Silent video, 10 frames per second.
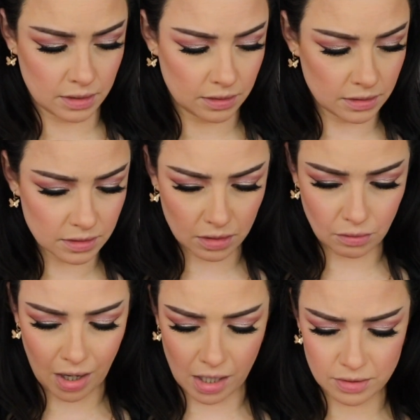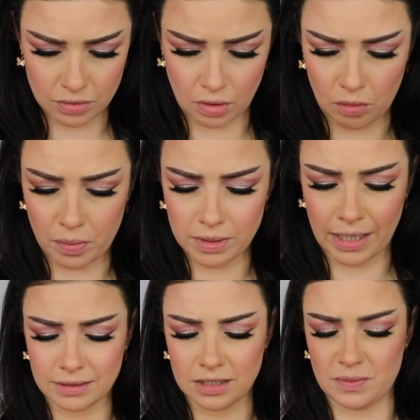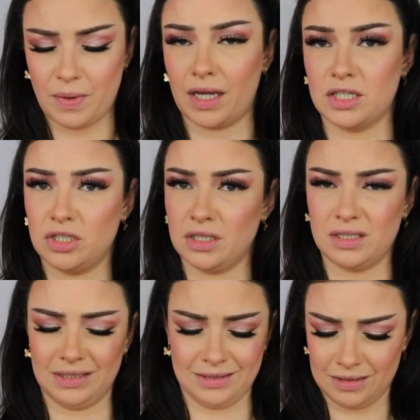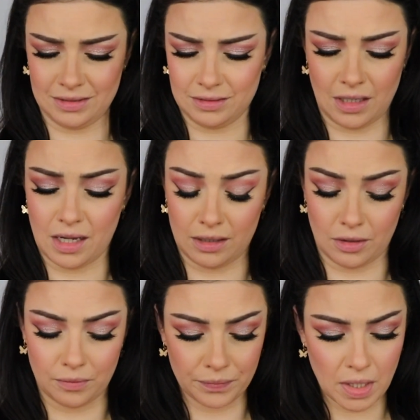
This is so hard to open, this packaging. I don't know.